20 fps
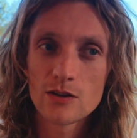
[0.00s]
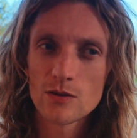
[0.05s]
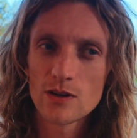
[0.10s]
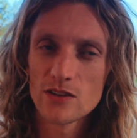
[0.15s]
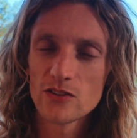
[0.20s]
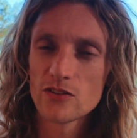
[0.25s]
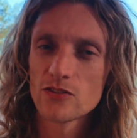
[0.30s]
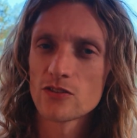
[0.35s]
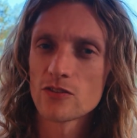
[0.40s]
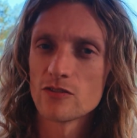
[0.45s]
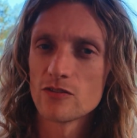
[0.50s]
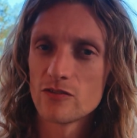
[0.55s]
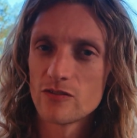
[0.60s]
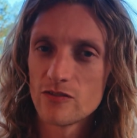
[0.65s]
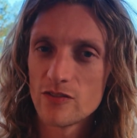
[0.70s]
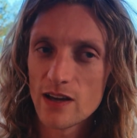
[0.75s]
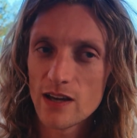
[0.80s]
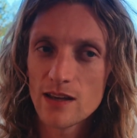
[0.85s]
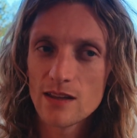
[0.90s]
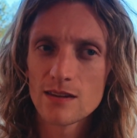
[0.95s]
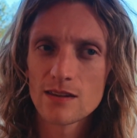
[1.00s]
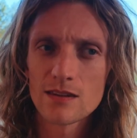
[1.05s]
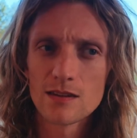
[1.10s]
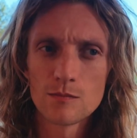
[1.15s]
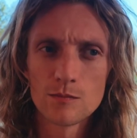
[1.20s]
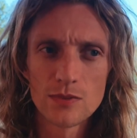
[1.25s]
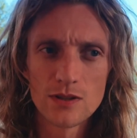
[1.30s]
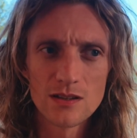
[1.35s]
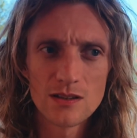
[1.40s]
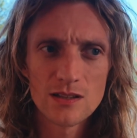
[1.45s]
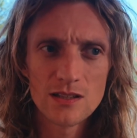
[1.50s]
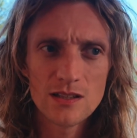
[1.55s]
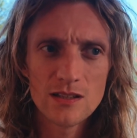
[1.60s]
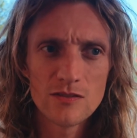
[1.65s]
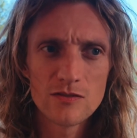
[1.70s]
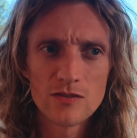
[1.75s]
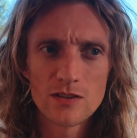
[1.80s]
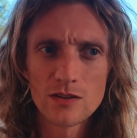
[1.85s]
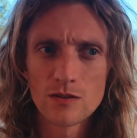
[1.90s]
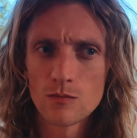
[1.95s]
crises of faith and
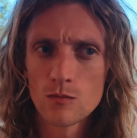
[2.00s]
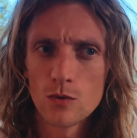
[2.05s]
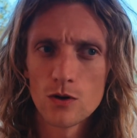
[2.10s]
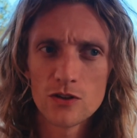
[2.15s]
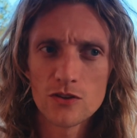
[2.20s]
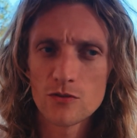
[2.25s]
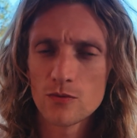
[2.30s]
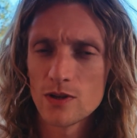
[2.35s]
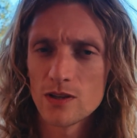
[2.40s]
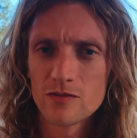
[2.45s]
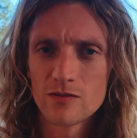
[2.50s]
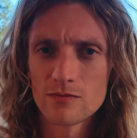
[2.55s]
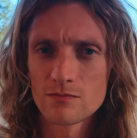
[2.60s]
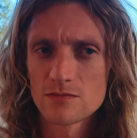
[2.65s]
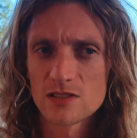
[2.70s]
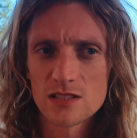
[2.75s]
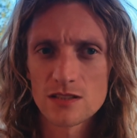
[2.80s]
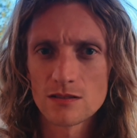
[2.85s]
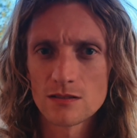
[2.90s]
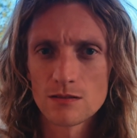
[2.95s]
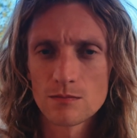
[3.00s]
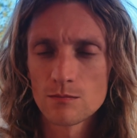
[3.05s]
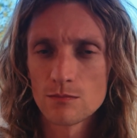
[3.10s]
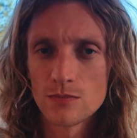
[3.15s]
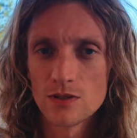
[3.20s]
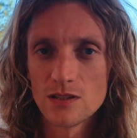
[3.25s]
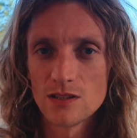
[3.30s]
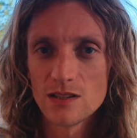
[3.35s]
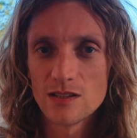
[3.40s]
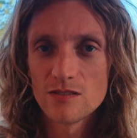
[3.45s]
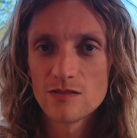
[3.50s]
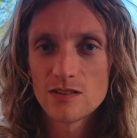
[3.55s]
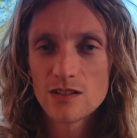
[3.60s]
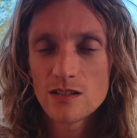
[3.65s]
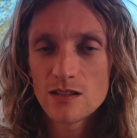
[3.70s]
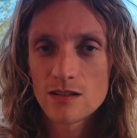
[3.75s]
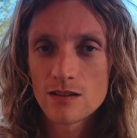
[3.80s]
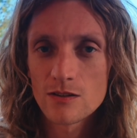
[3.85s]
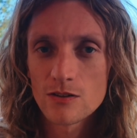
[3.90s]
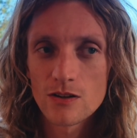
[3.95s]
belief, and what we even still believe
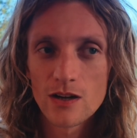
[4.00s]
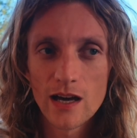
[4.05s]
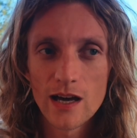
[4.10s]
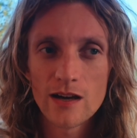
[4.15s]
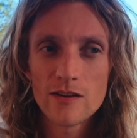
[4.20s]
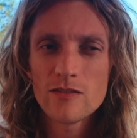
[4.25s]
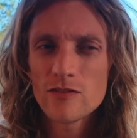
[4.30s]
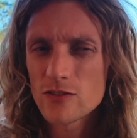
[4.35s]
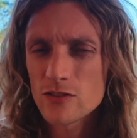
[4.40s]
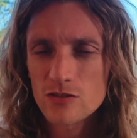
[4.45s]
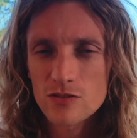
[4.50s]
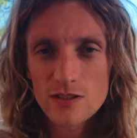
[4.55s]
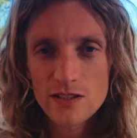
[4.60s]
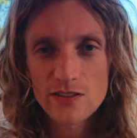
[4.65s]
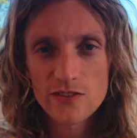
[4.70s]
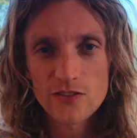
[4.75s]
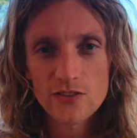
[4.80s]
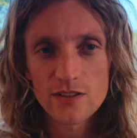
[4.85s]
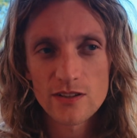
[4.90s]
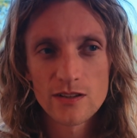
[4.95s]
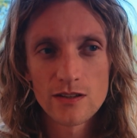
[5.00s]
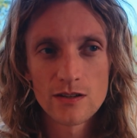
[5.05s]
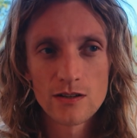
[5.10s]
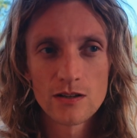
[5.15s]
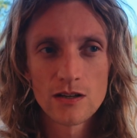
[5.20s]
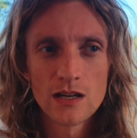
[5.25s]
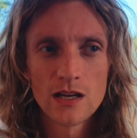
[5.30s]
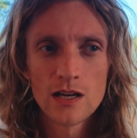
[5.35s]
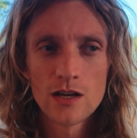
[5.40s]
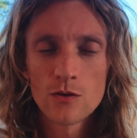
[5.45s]
in or have trust in, or